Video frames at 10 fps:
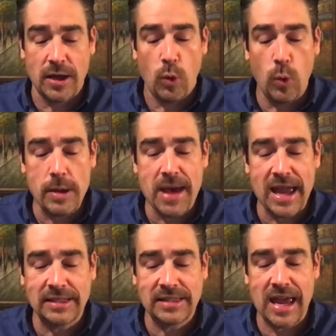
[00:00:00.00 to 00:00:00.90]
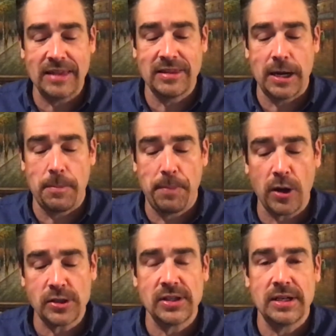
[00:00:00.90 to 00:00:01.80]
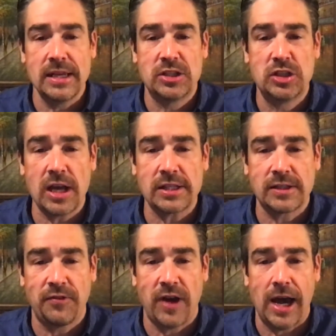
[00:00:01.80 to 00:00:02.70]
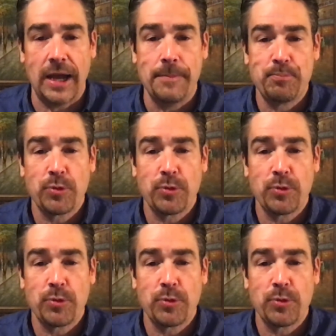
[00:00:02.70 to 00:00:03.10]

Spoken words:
"we maintain that a person is justified